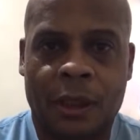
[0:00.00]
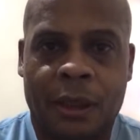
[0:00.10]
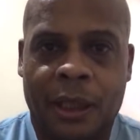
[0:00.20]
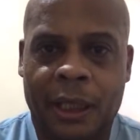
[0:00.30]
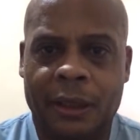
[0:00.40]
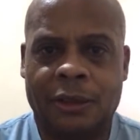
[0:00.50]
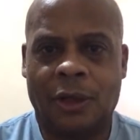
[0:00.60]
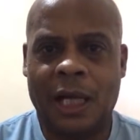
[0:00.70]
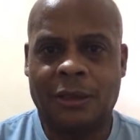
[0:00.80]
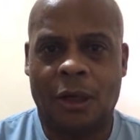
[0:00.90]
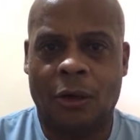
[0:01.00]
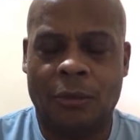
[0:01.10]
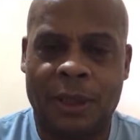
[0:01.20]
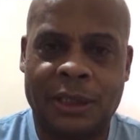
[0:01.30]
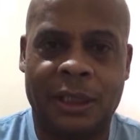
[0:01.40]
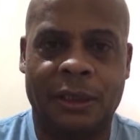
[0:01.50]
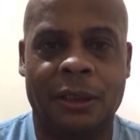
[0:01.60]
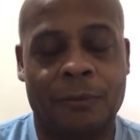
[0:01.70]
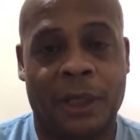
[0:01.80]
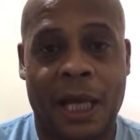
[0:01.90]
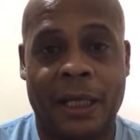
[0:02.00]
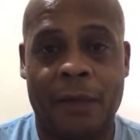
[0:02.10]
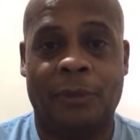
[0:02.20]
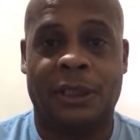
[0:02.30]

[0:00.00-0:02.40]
And so I told him, I said, look, man, I gave him a